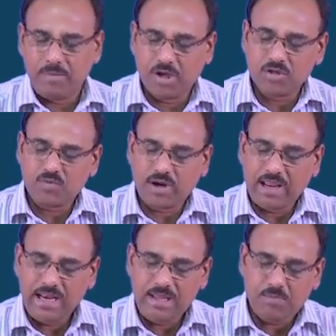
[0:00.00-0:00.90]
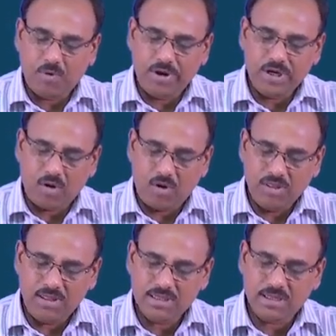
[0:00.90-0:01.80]
Because for any point
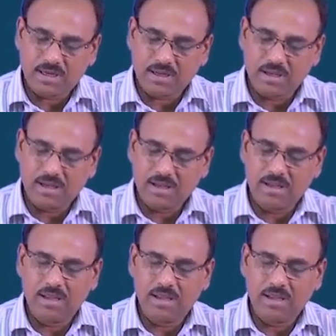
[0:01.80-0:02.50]
on the circle,